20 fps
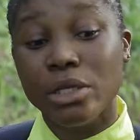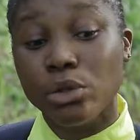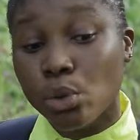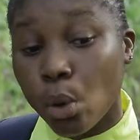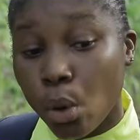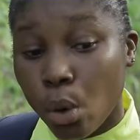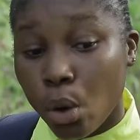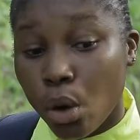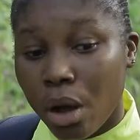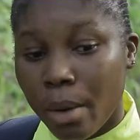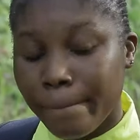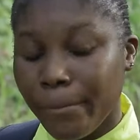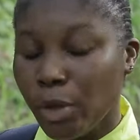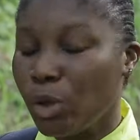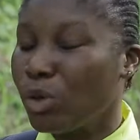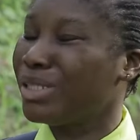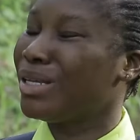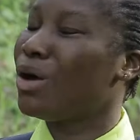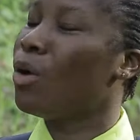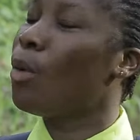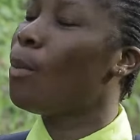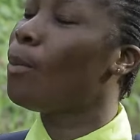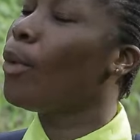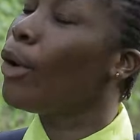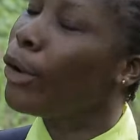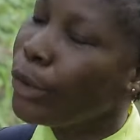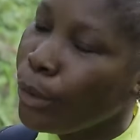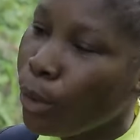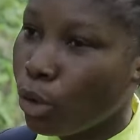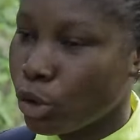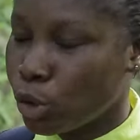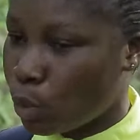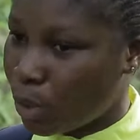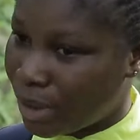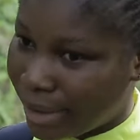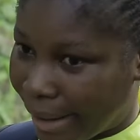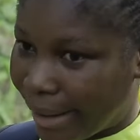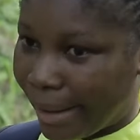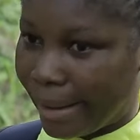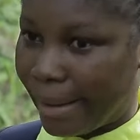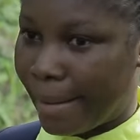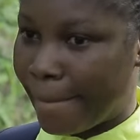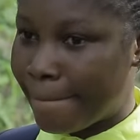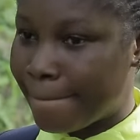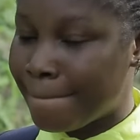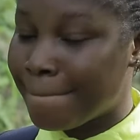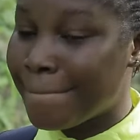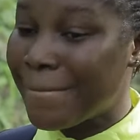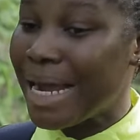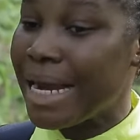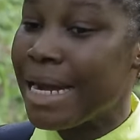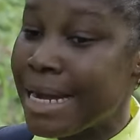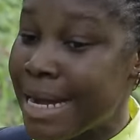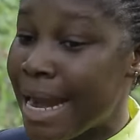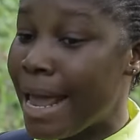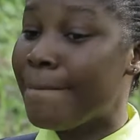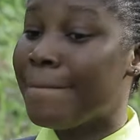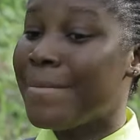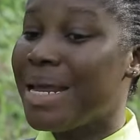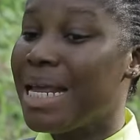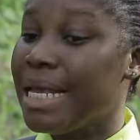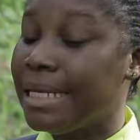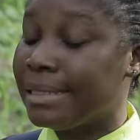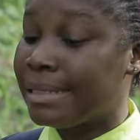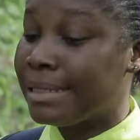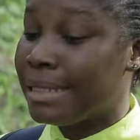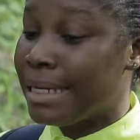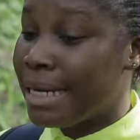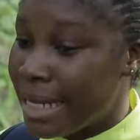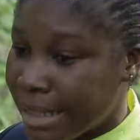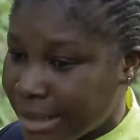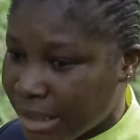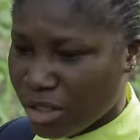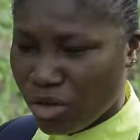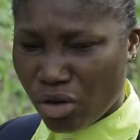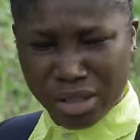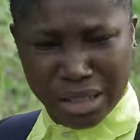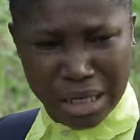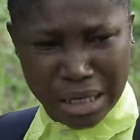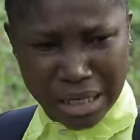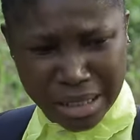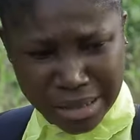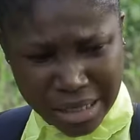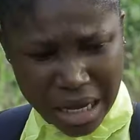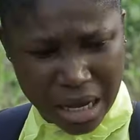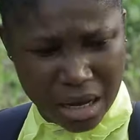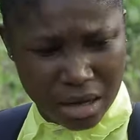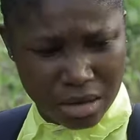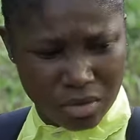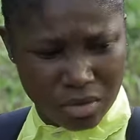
it though, because I will pour you hot water. My name is Lizzie, not Eliza.